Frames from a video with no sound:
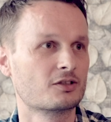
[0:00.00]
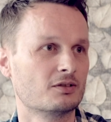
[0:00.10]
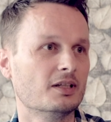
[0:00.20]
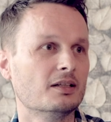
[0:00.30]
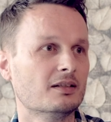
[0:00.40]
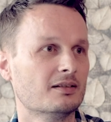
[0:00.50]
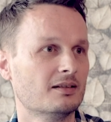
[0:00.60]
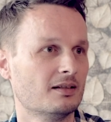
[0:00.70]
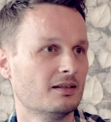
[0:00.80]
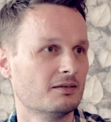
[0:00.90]
today,
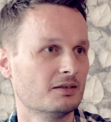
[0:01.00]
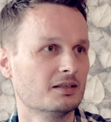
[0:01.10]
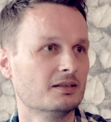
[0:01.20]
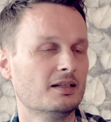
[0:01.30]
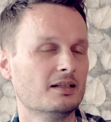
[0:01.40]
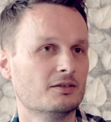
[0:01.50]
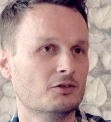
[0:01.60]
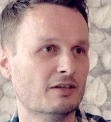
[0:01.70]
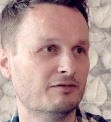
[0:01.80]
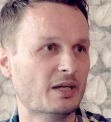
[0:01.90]
right? You
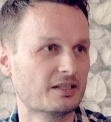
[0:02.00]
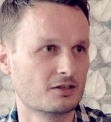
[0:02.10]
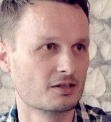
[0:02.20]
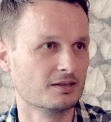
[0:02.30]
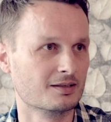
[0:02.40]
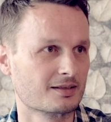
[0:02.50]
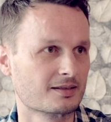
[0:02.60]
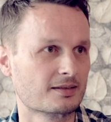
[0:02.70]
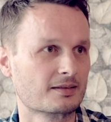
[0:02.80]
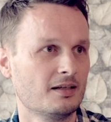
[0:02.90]
have message
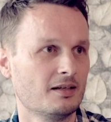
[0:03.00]
lists